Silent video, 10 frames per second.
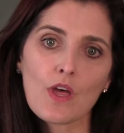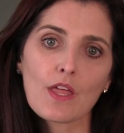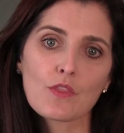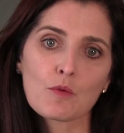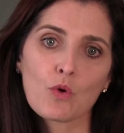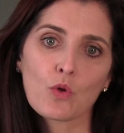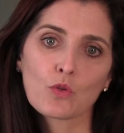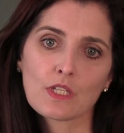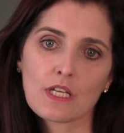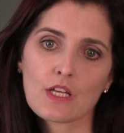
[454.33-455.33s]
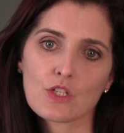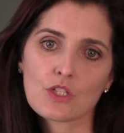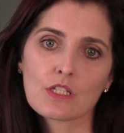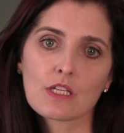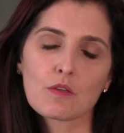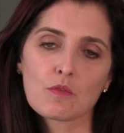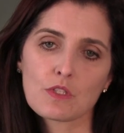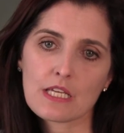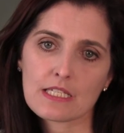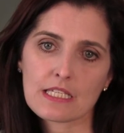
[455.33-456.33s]
that the mold can actually
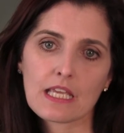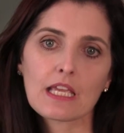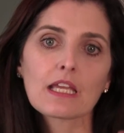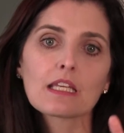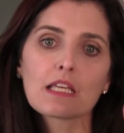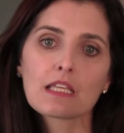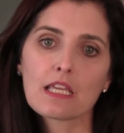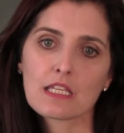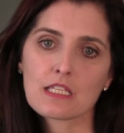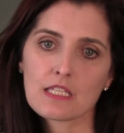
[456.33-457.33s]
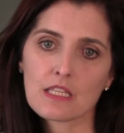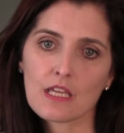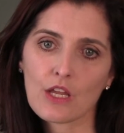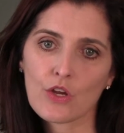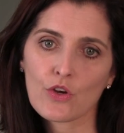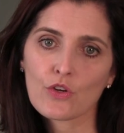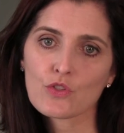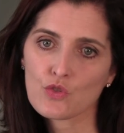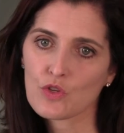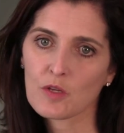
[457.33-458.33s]
desiccate, get into the
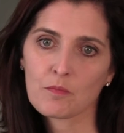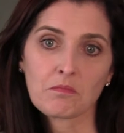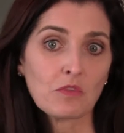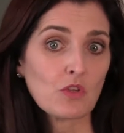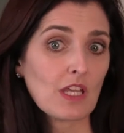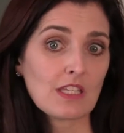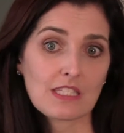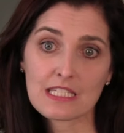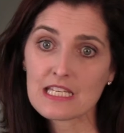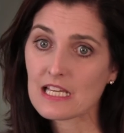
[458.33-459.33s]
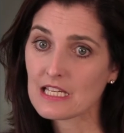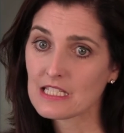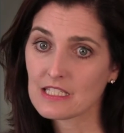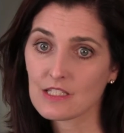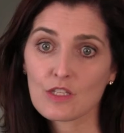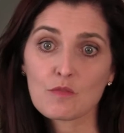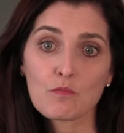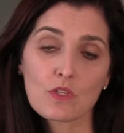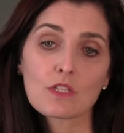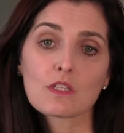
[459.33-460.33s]
airstream. You can't see it.
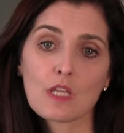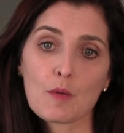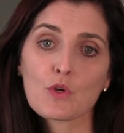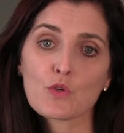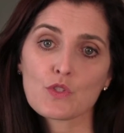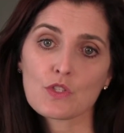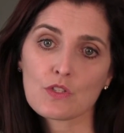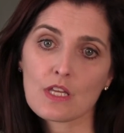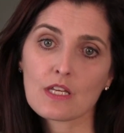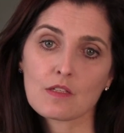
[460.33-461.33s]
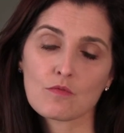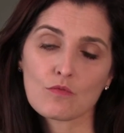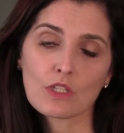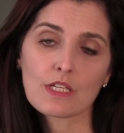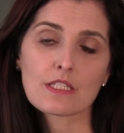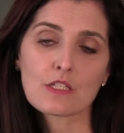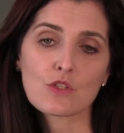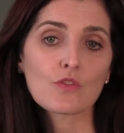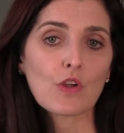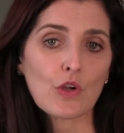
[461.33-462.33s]
The chemicals that it releases
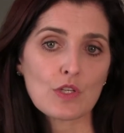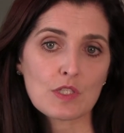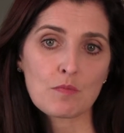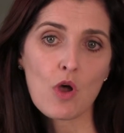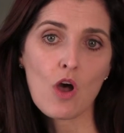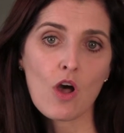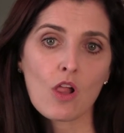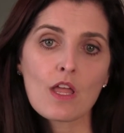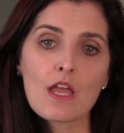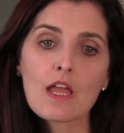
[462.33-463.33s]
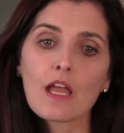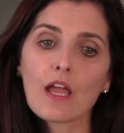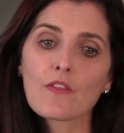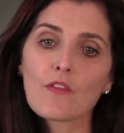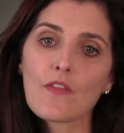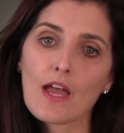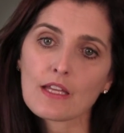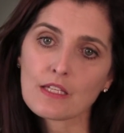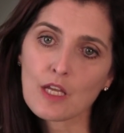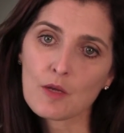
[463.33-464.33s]
are very small, and that
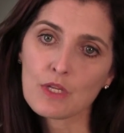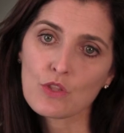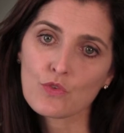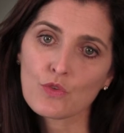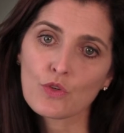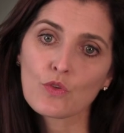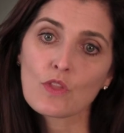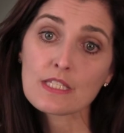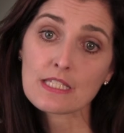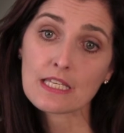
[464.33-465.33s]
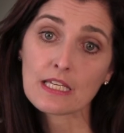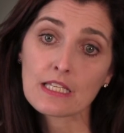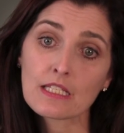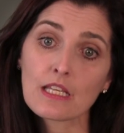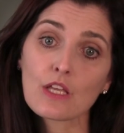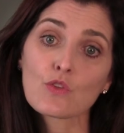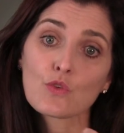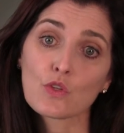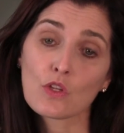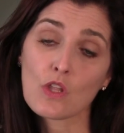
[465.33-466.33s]
can come in through the skin and
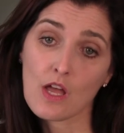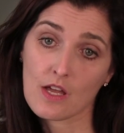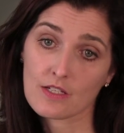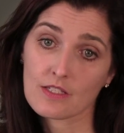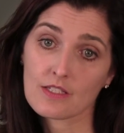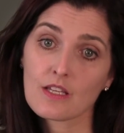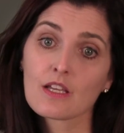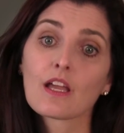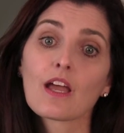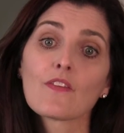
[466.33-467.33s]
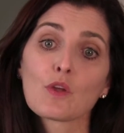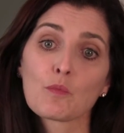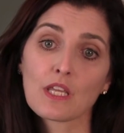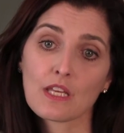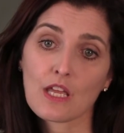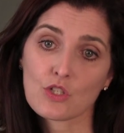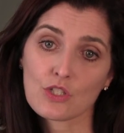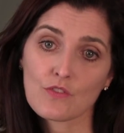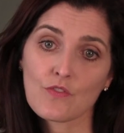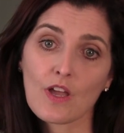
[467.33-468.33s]
through the lungs, and then we can
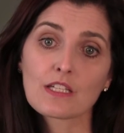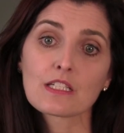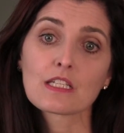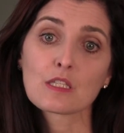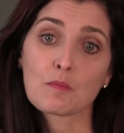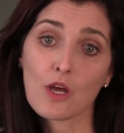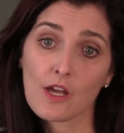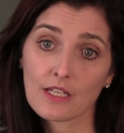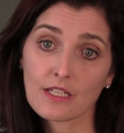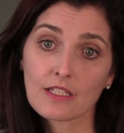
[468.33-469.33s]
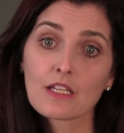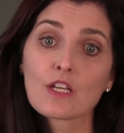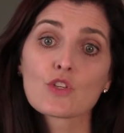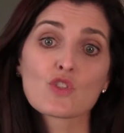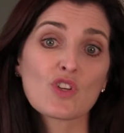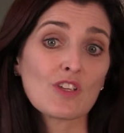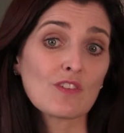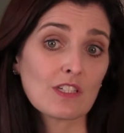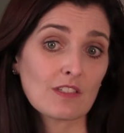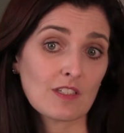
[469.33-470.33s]
actually find it in the body. So
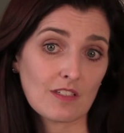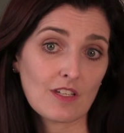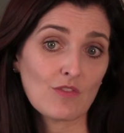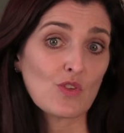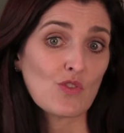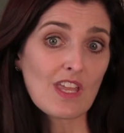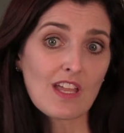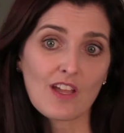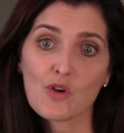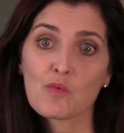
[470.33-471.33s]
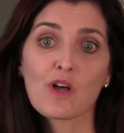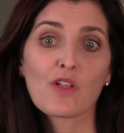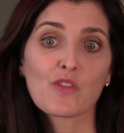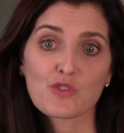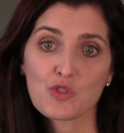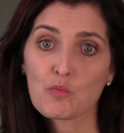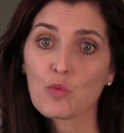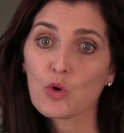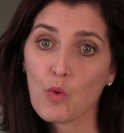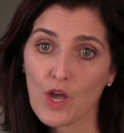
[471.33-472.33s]
even if you think, oh, well, there's no
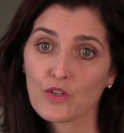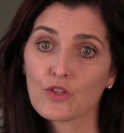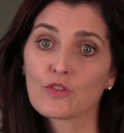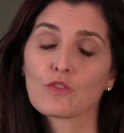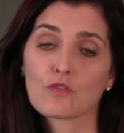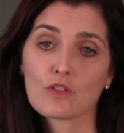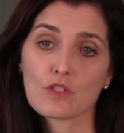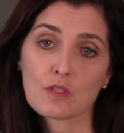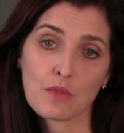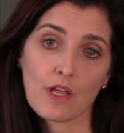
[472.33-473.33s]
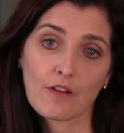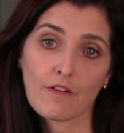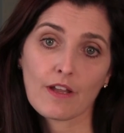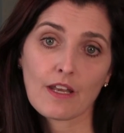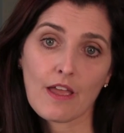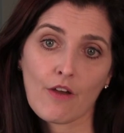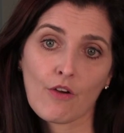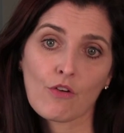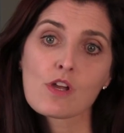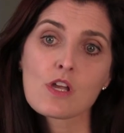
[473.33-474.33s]
more water supply right
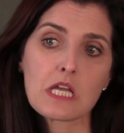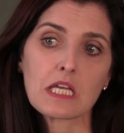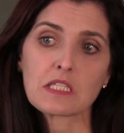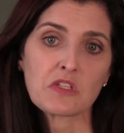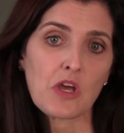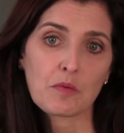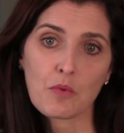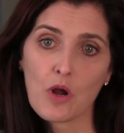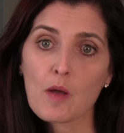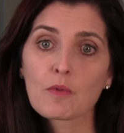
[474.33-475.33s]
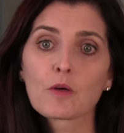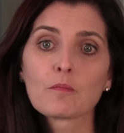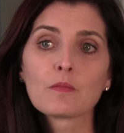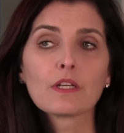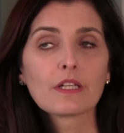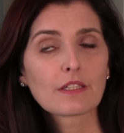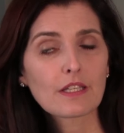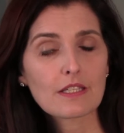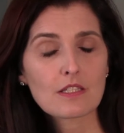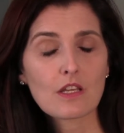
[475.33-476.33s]
now, it's not a problem,
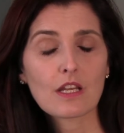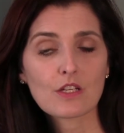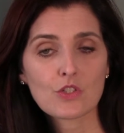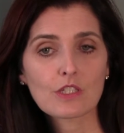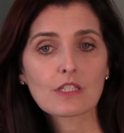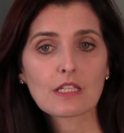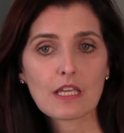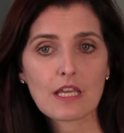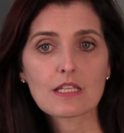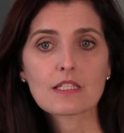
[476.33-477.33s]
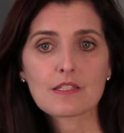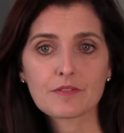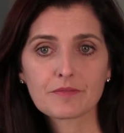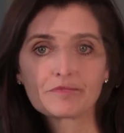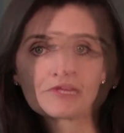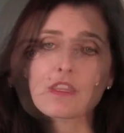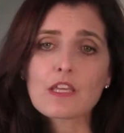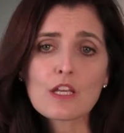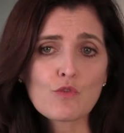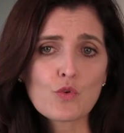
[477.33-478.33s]
that's not actually the case. And
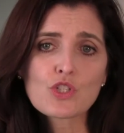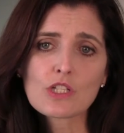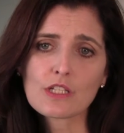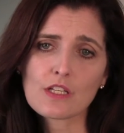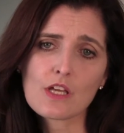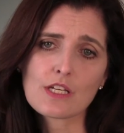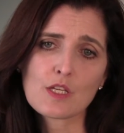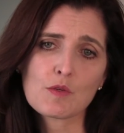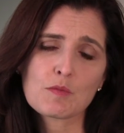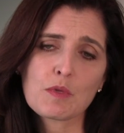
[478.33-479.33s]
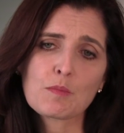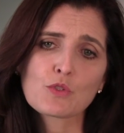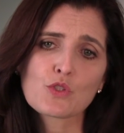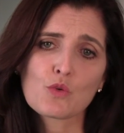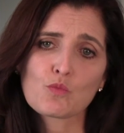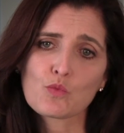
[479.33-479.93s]
then unfortunately, a lot of times people don't